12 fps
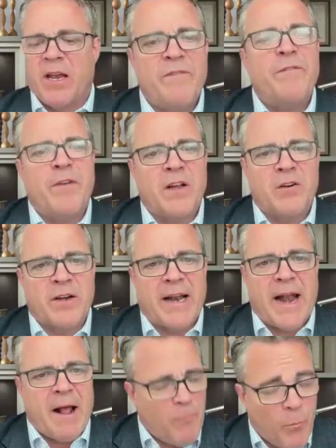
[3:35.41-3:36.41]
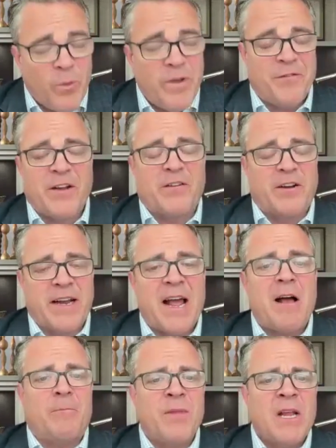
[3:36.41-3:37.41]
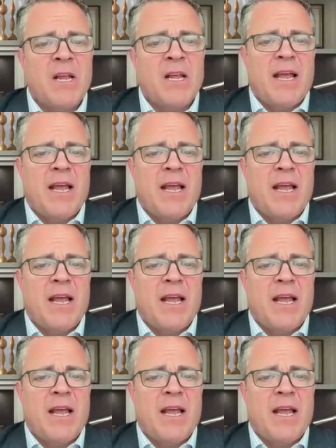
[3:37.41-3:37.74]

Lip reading: Well, we figured it out.